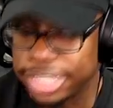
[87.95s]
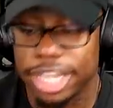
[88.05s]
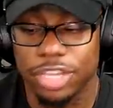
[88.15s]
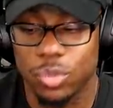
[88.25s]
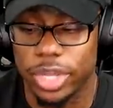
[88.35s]
I
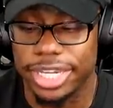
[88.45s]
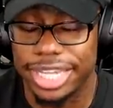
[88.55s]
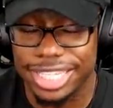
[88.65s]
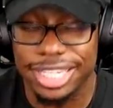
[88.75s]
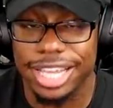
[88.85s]
tell you what,
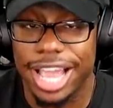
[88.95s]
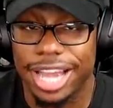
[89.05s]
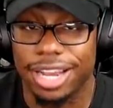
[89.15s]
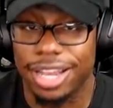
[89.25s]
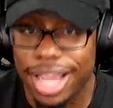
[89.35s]
Disney
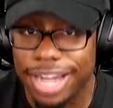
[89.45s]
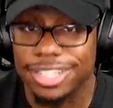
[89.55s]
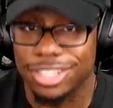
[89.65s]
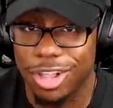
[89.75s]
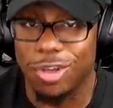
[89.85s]
had a lot
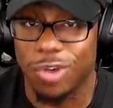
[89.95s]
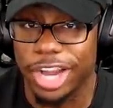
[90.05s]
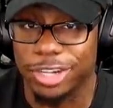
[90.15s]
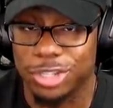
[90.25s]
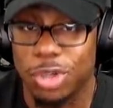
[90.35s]
of
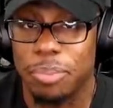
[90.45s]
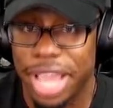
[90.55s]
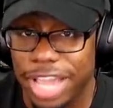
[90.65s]
songwriters on